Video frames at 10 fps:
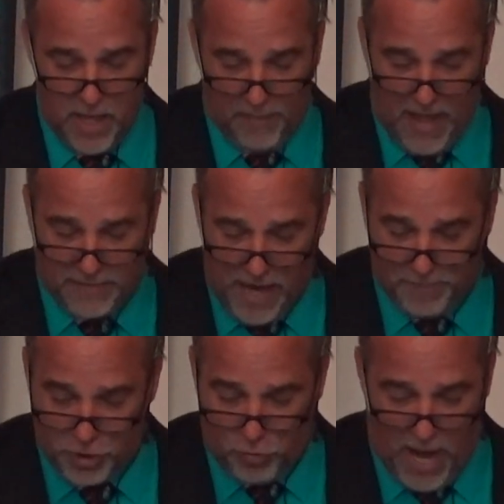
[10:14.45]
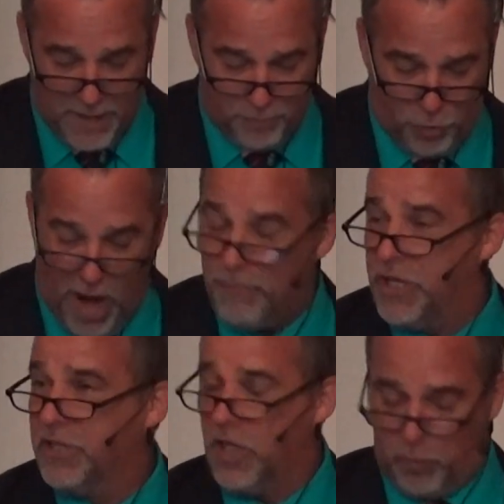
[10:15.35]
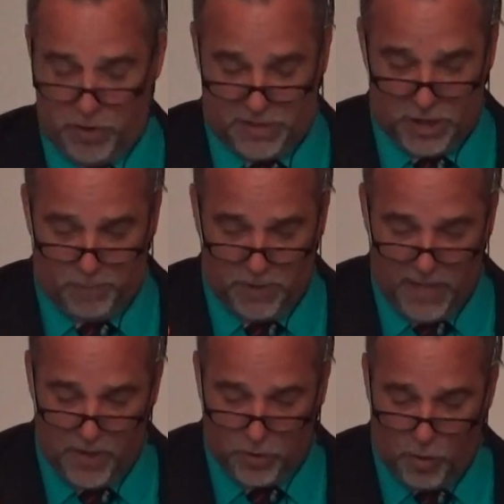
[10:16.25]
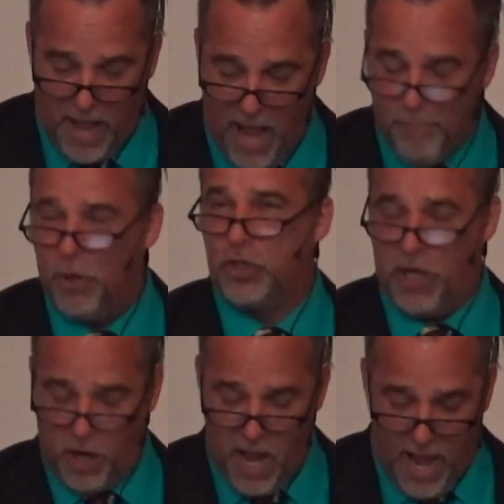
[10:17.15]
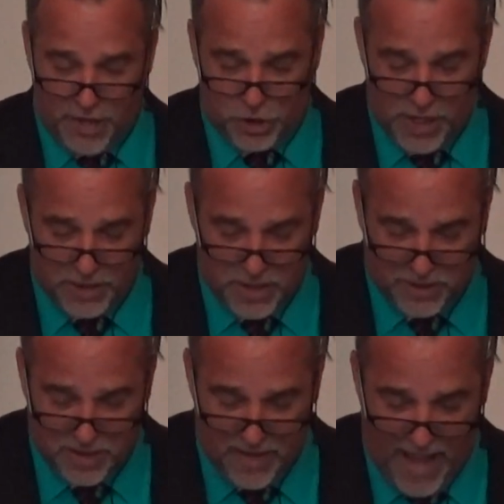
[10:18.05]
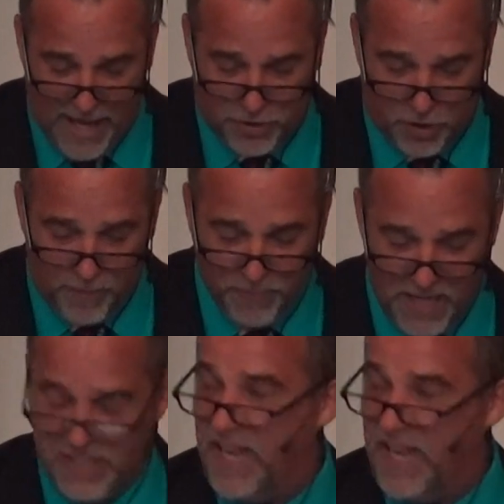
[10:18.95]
they attempt to trap Jesus with this political ambush here. And Jesus' answer is